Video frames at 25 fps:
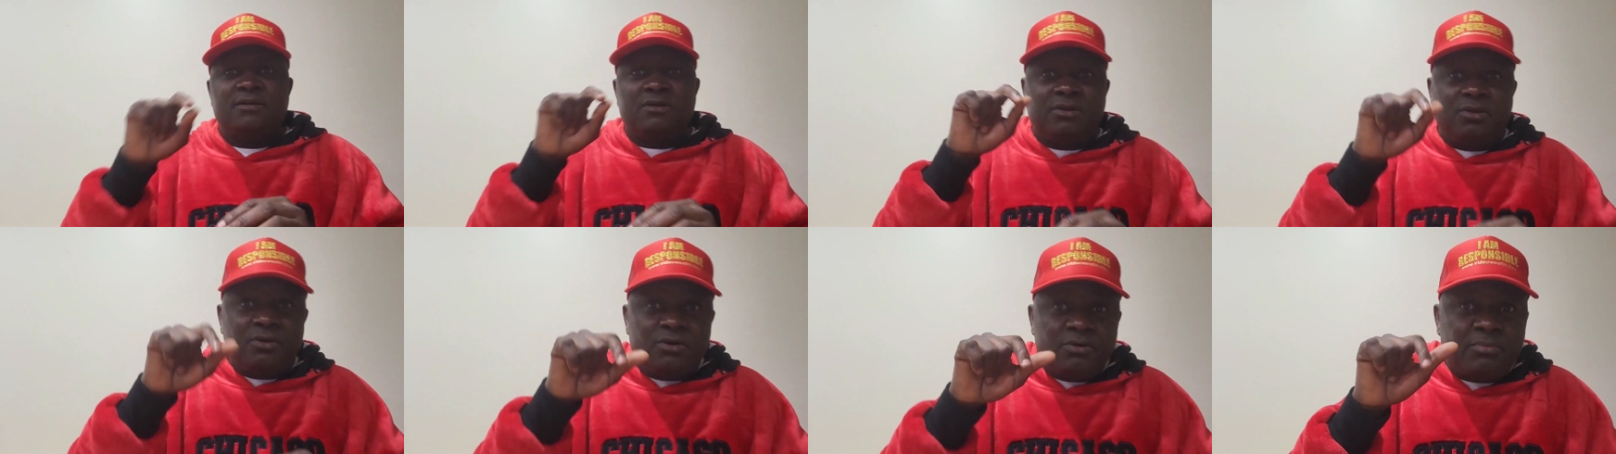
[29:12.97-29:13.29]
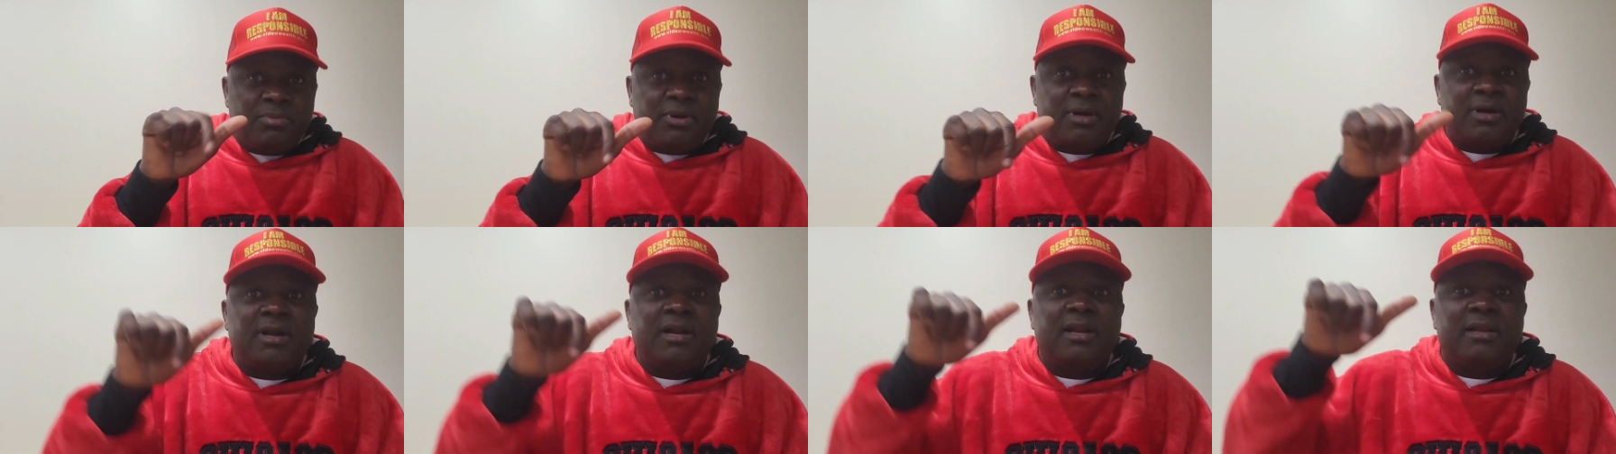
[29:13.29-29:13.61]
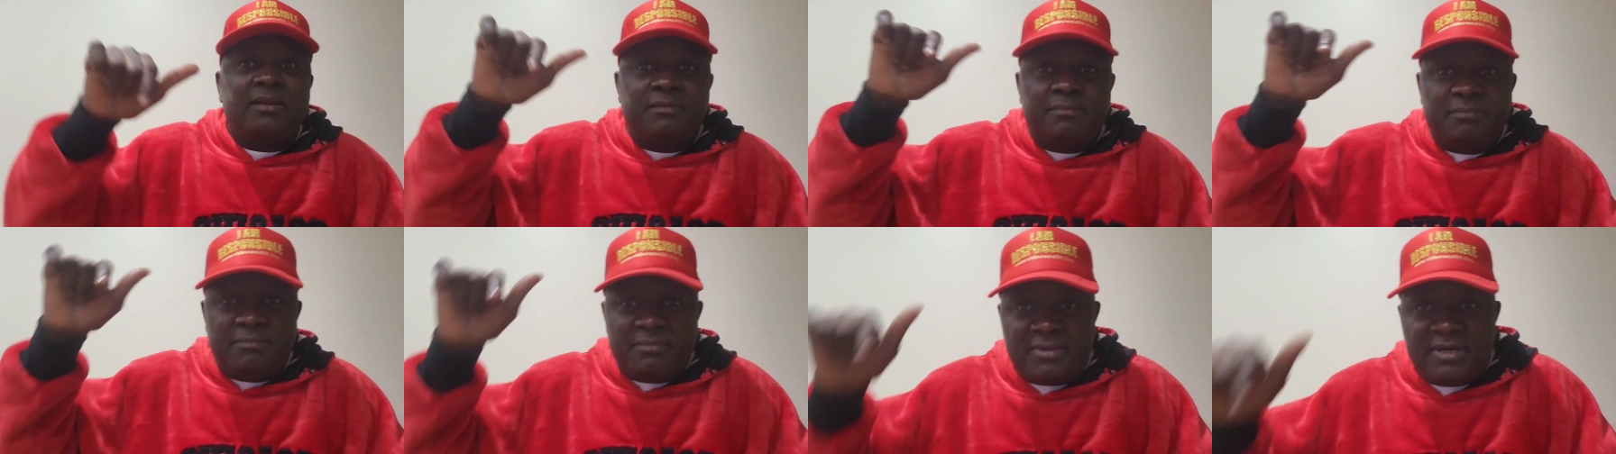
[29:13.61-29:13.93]

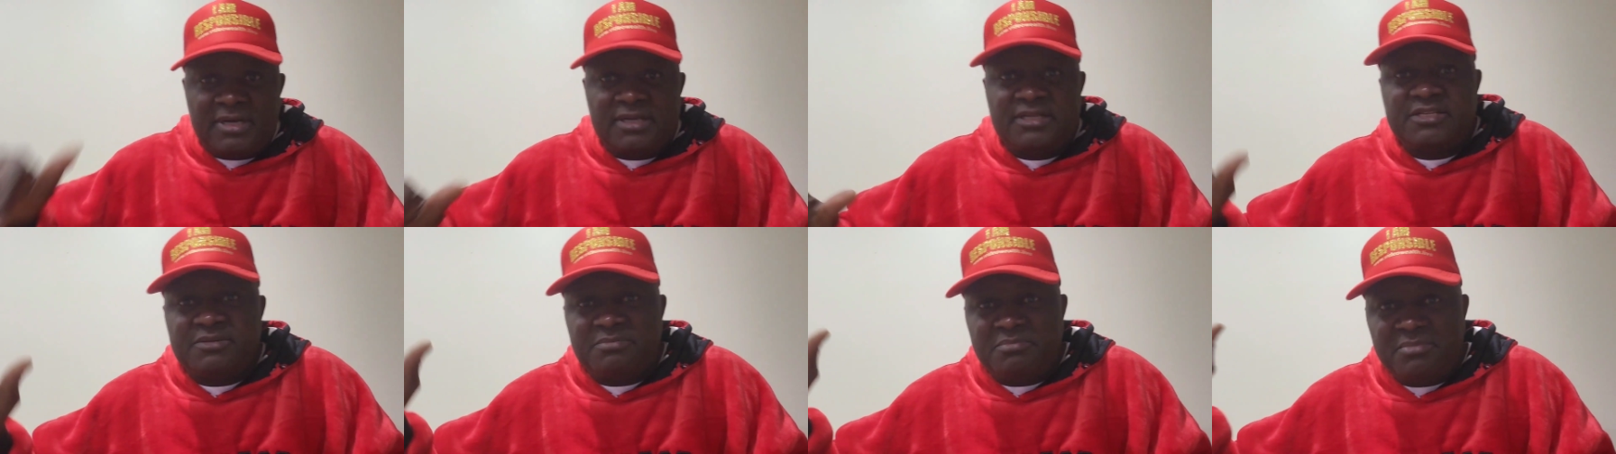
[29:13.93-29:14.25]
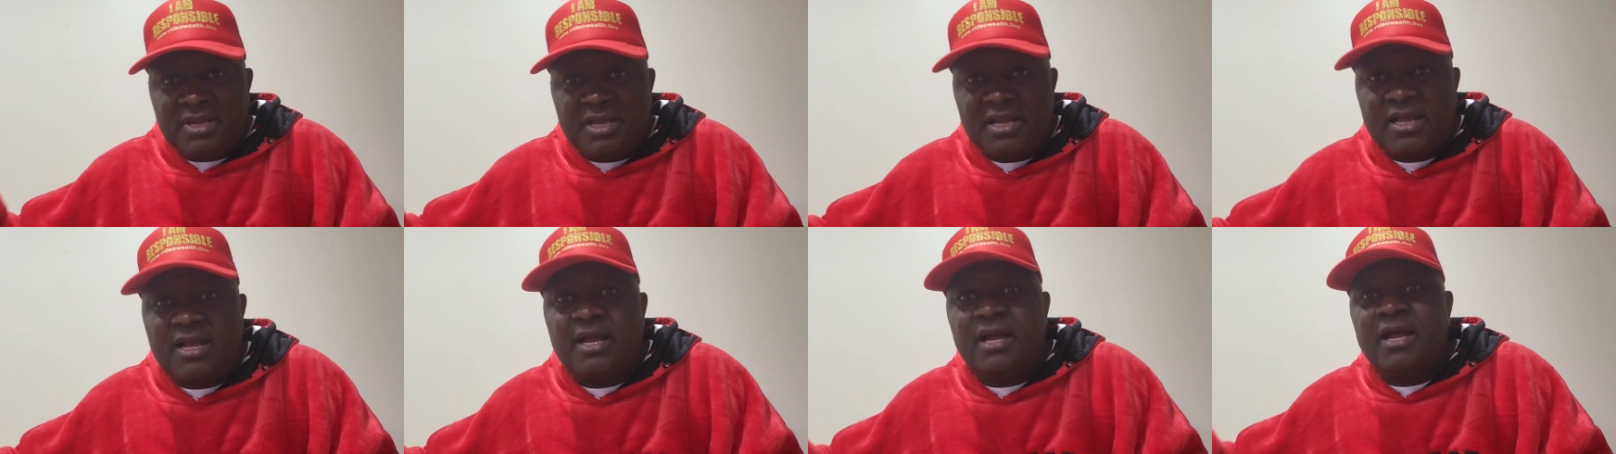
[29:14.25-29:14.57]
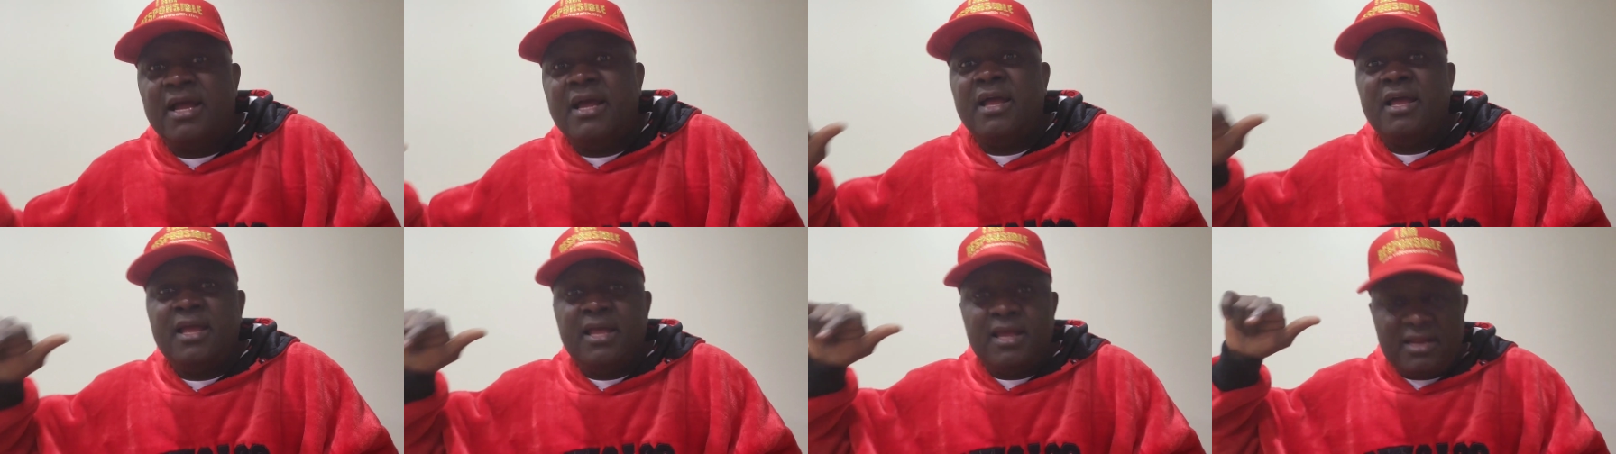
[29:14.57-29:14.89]

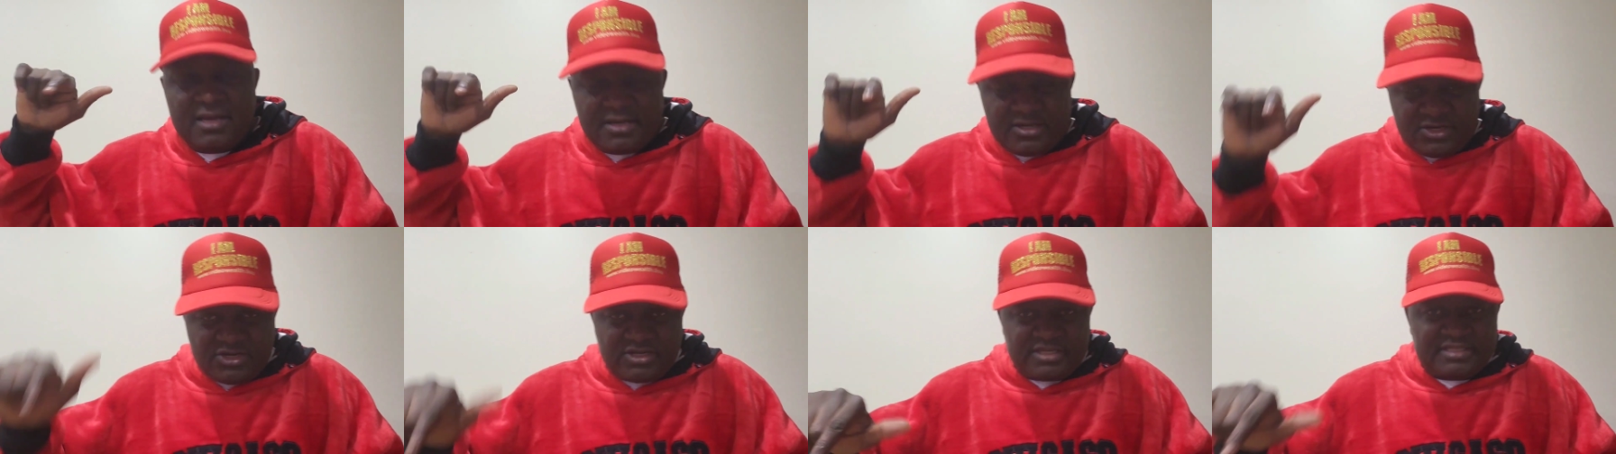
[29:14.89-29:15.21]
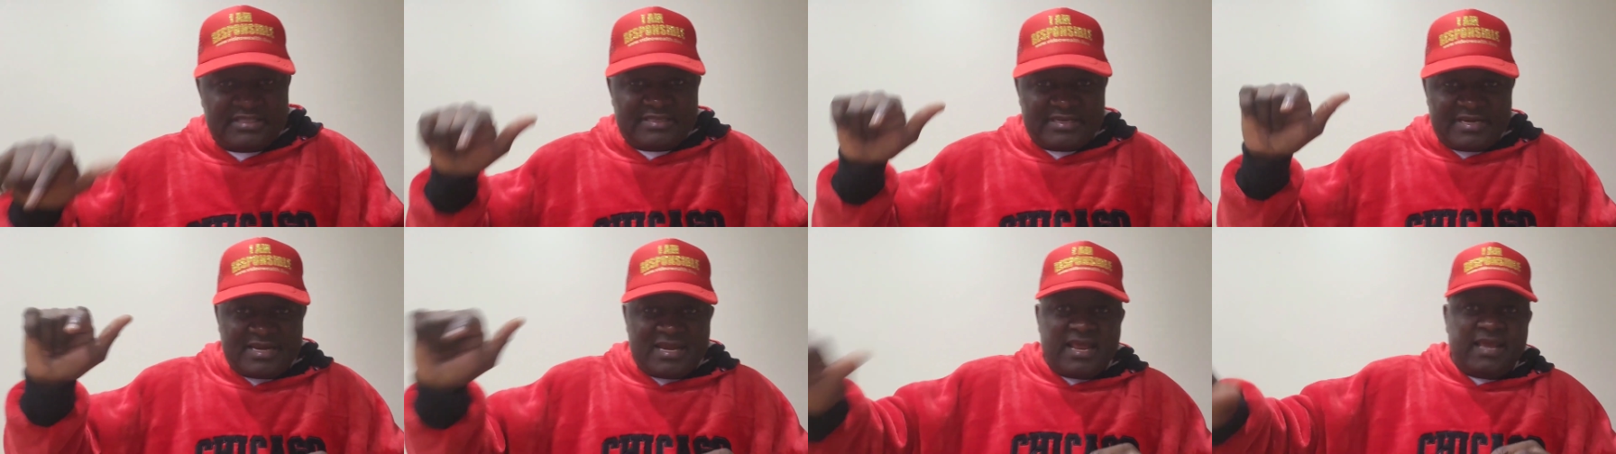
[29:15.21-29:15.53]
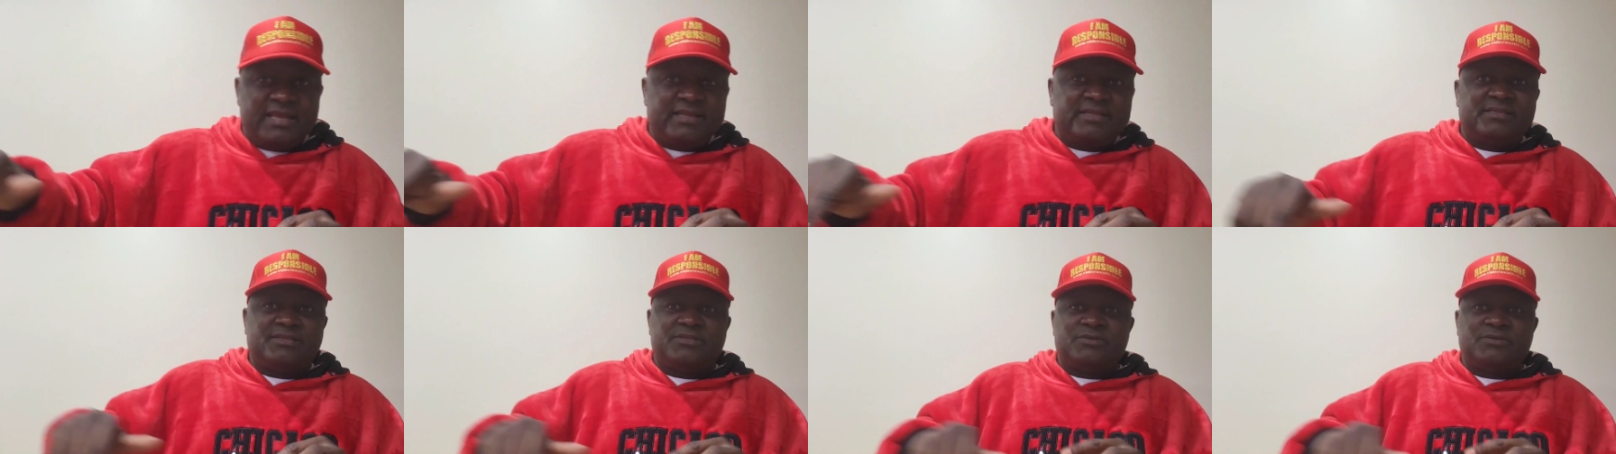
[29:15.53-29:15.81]
Globalmatchmaker.net.